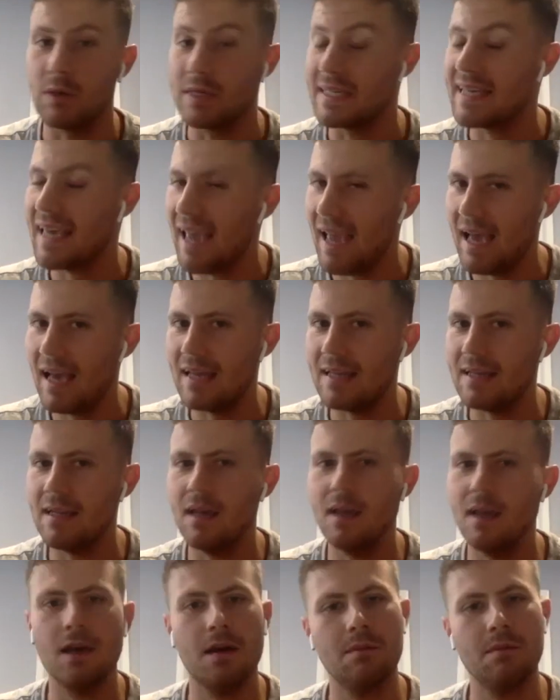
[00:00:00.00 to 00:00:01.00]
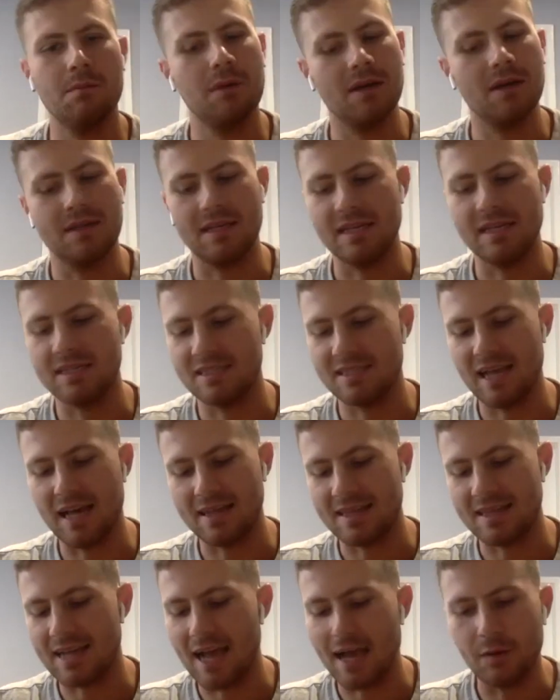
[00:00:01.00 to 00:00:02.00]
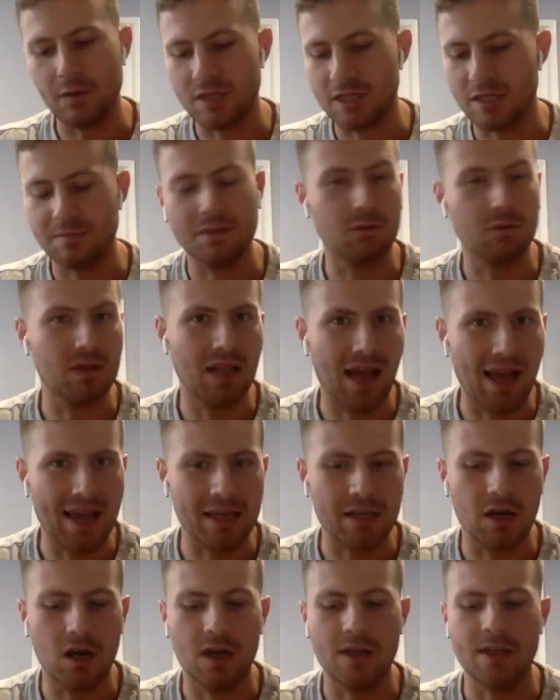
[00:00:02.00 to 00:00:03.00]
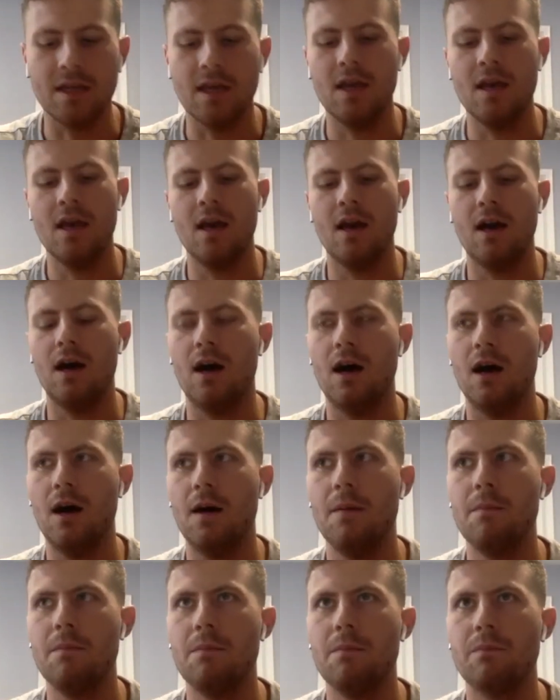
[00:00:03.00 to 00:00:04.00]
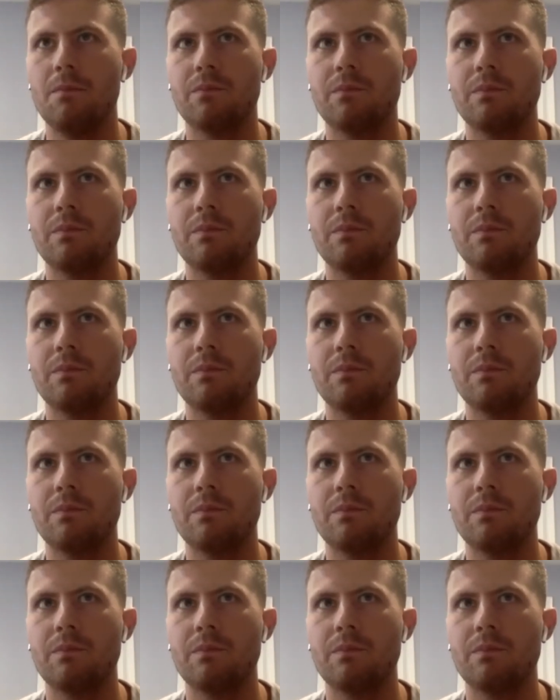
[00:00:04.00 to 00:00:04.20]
He can, but he's not the guy we should be relying on.